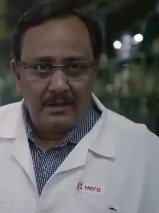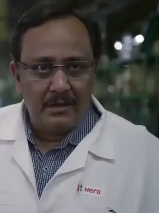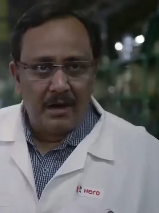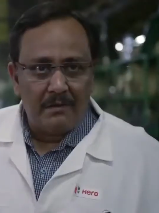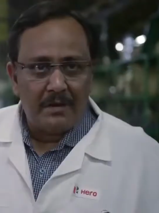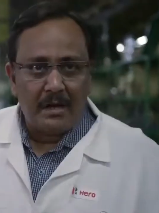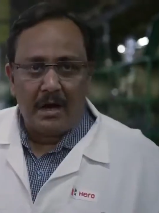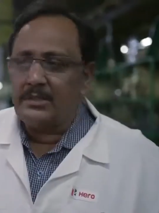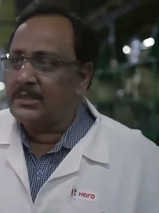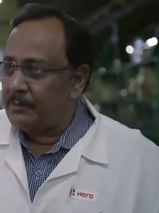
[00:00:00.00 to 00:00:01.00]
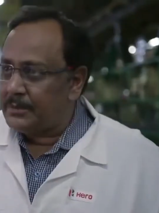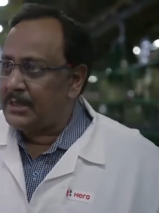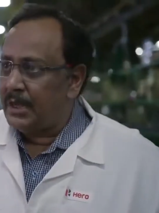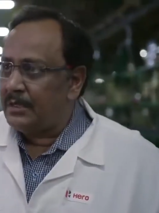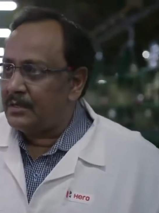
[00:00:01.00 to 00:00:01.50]
You have a concept
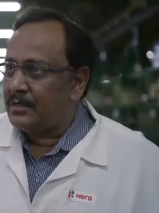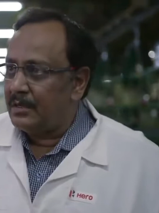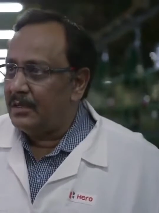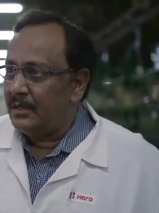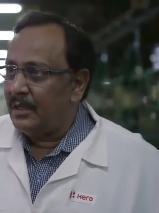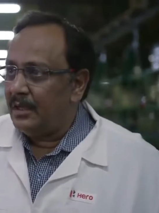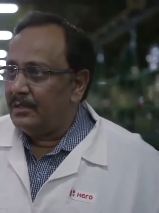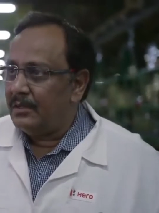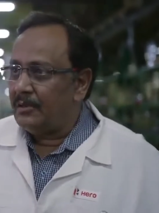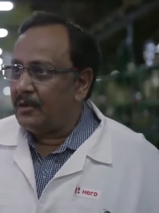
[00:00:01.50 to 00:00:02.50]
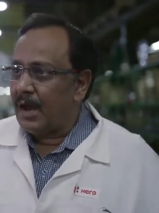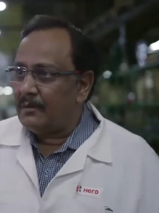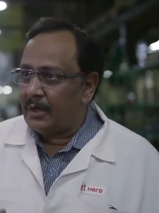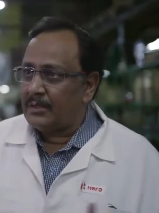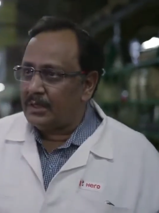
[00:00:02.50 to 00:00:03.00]
stage, then you
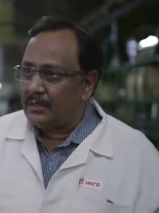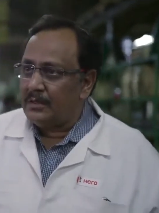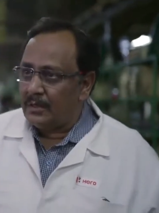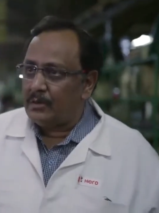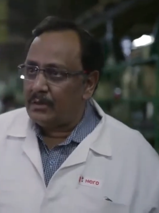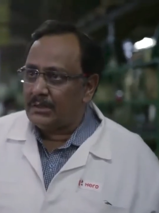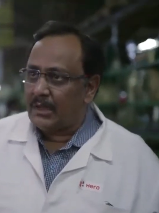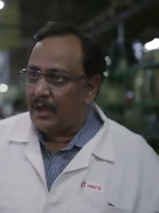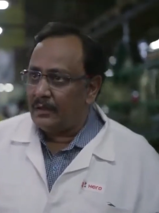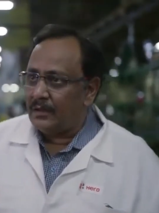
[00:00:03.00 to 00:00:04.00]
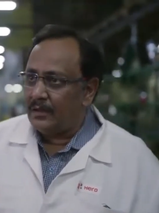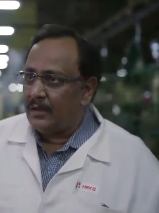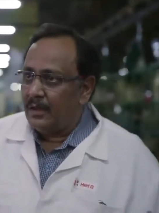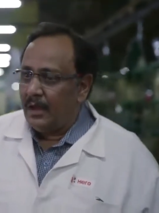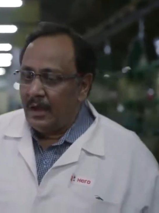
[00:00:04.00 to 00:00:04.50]
convert the, into design,
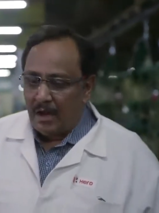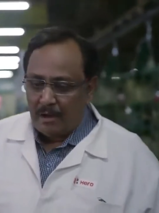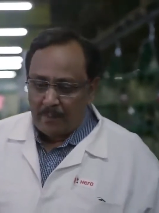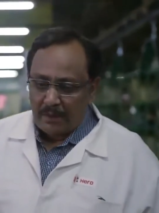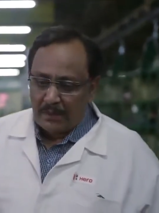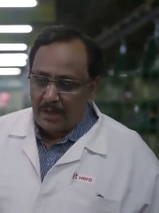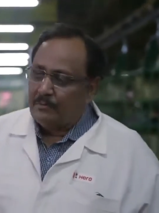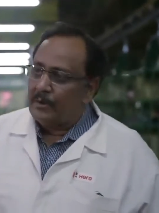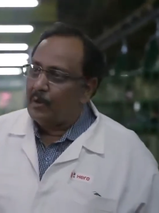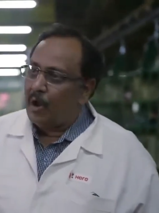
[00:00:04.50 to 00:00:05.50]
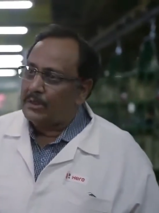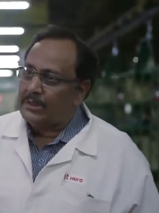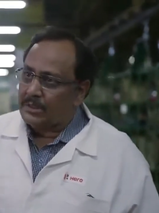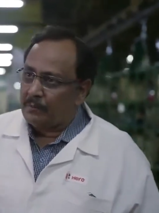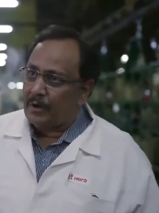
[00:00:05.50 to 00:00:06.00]
and by the time you launch
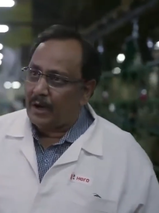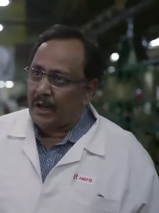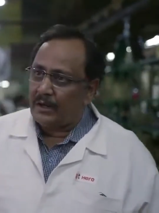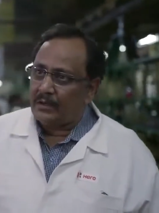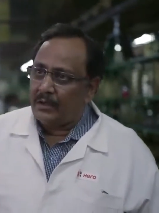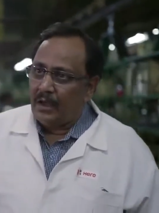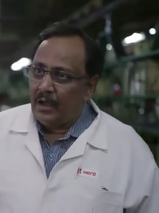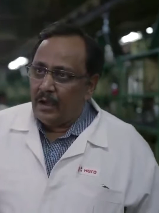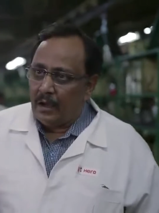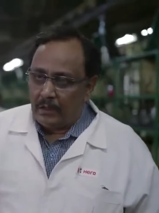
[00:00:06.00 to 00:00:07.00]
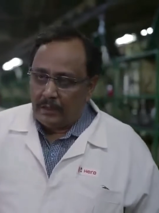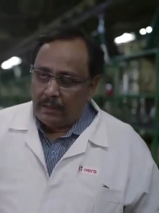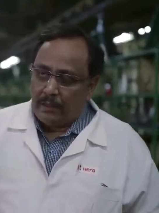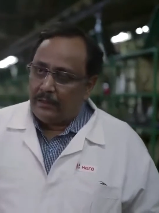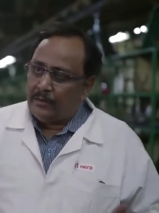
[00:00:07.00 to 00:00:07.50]
the product,
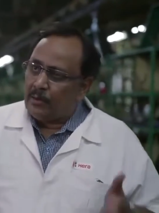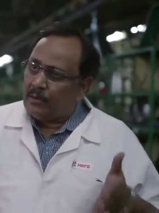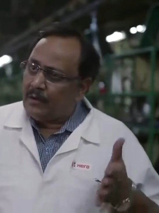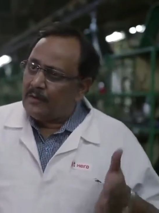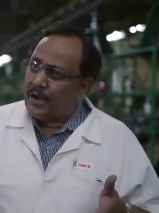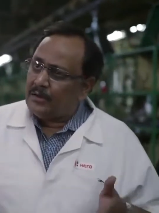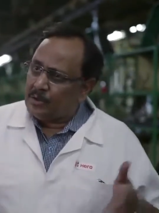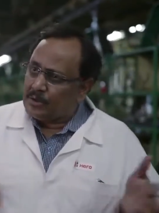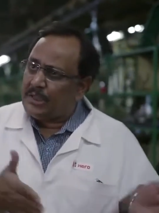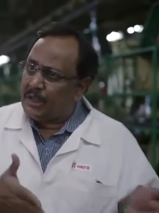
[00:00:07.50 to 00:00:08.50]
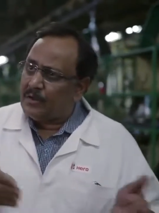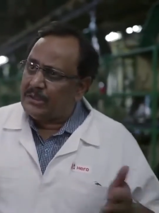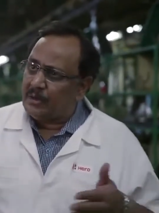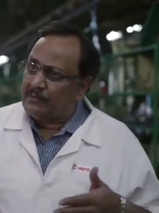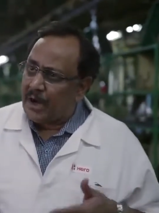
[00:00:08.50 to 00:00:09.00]
you would have done two
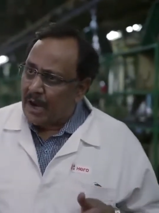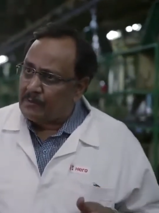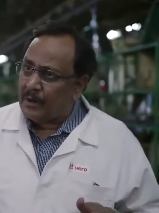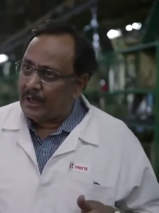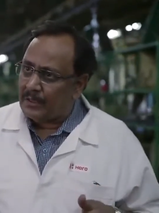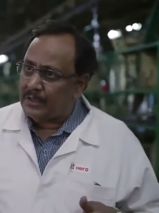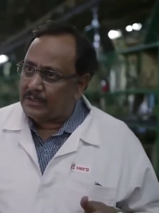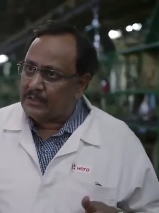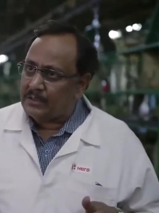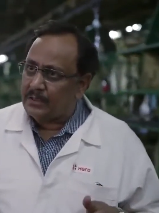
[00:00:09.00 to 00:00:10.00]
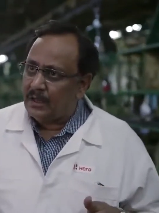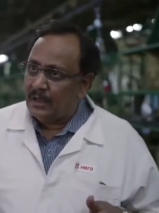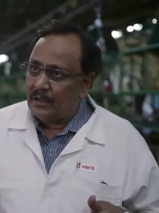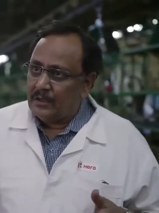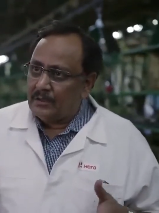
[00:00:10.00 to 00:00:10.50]
sequences of trial production.
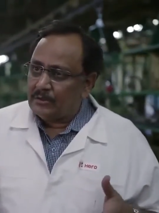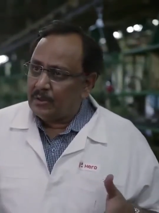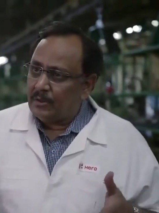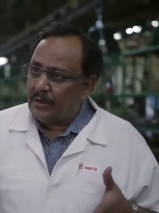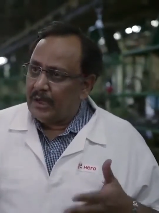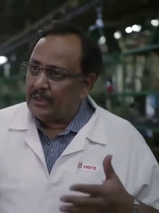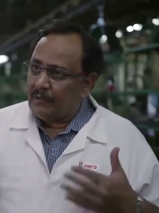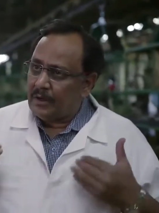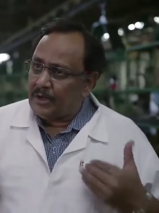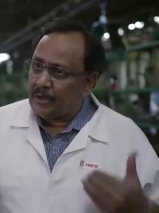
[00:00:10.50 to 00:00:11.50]
So it is our